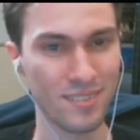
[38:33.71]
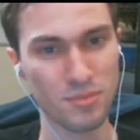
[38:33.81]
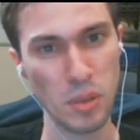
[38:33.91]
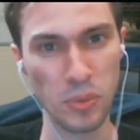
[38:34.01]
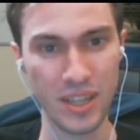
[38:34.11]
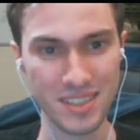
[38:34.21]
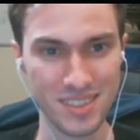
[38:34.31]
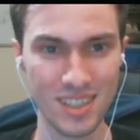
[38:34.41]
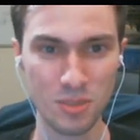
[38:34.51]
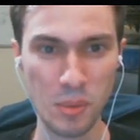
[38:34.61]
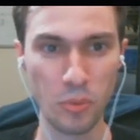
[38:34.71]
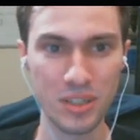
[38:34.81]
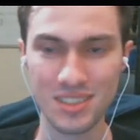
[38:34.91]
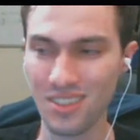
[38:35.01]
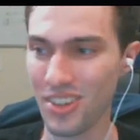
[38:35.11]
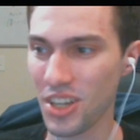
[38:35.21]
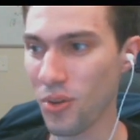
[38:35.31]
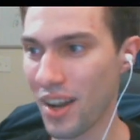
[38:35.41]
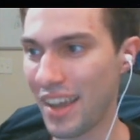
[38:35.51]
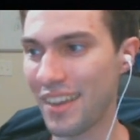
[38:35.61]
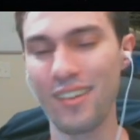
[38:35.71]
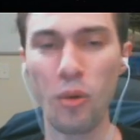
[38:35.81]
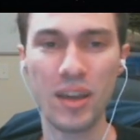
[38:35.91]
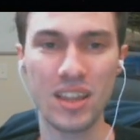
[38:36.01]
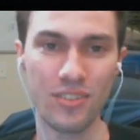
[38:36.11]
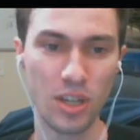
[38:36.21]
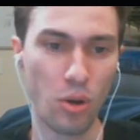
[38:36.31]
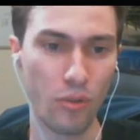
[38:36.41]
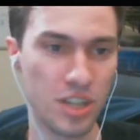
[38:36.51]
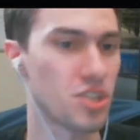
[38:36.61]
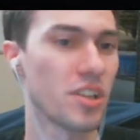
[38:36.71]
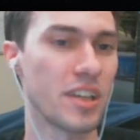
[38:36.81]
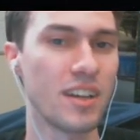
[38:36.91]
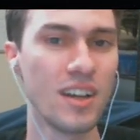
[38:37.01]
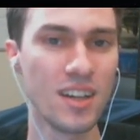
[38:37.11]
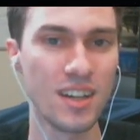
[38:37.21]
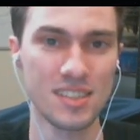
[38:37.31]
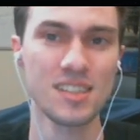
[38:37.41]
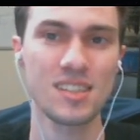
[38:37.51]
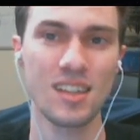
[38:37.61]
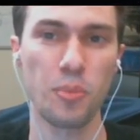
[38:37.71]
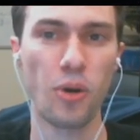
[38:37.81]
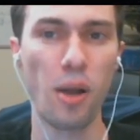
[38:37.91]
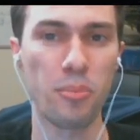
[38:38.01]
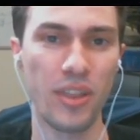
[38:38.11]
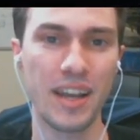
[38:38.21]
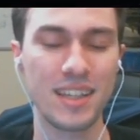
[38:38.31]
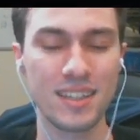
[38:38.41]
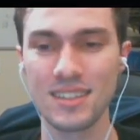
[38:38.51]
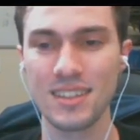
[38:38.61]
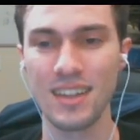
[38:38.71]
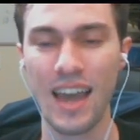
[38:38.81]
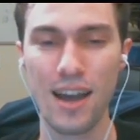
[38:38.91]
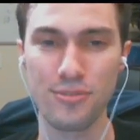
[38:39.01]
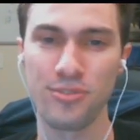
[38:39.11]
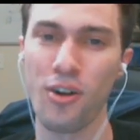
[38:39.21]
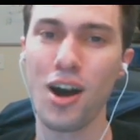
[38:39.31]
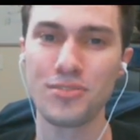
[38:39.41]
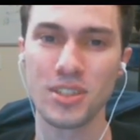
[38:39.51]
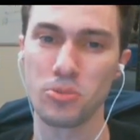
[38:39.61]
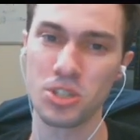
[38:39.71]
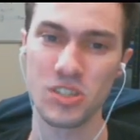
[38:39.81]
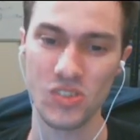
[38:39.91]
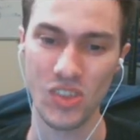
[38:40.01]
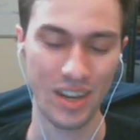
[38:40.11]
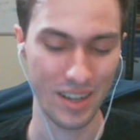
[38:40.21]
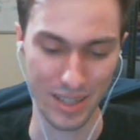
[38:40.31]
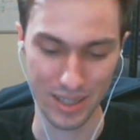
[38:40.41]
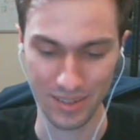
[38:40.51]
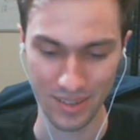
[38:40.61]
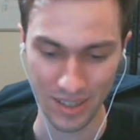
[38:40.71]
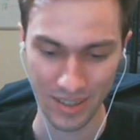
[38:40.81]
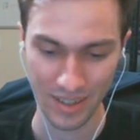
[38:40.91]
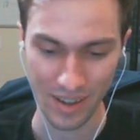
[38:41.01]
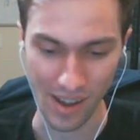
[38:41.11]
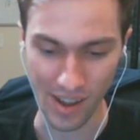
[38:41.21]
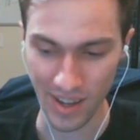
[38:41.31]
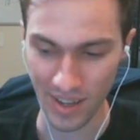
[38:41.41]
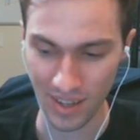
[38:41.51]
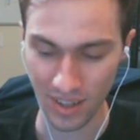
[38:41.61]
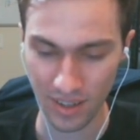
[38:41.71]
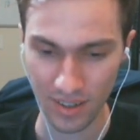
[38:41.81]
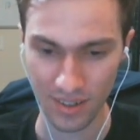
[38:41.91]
People like to see it? Do people want to see a video on it? I'll make the video eventually. This is a problem that I have often, which is that I